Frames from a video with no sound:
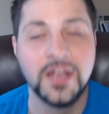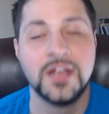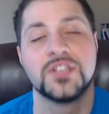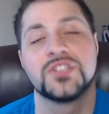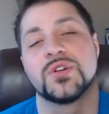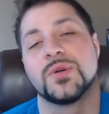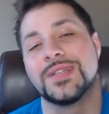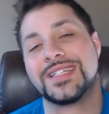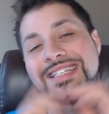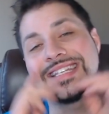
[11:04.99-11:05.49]

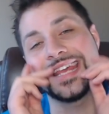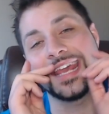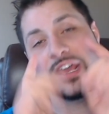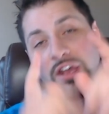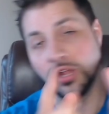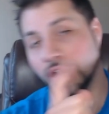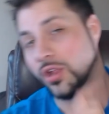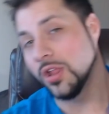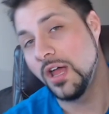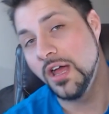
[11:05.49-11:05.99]
So
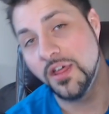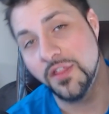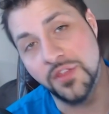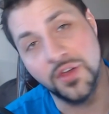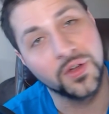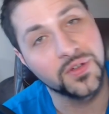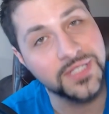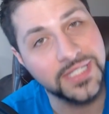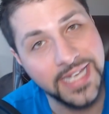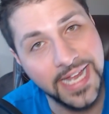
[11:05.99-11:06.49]
until
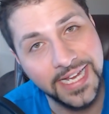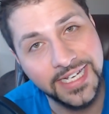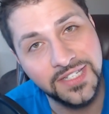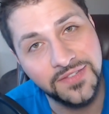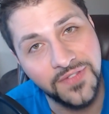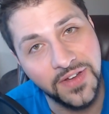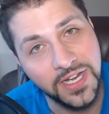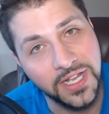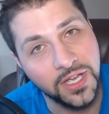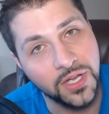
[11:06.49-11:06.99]
those
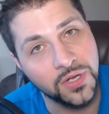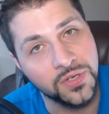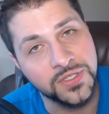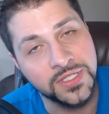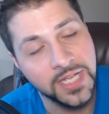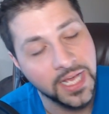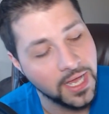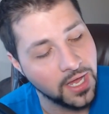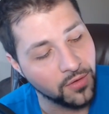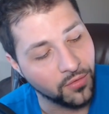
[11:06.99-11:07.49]
next
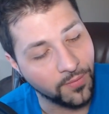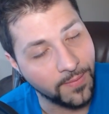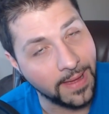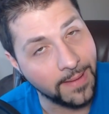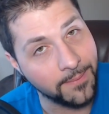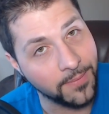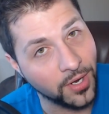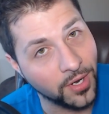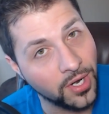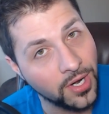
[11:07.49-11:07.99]
videos,
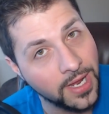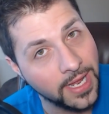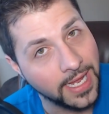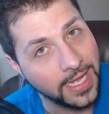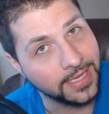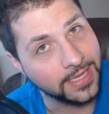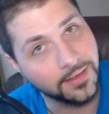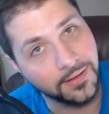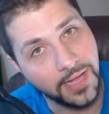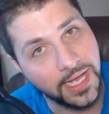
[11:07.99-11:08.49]
remember,
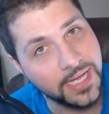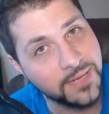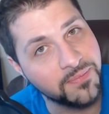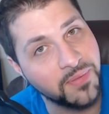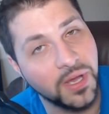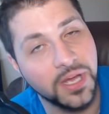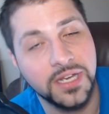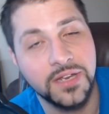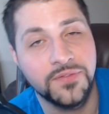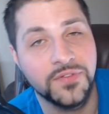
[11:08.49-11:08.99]
hit the like button.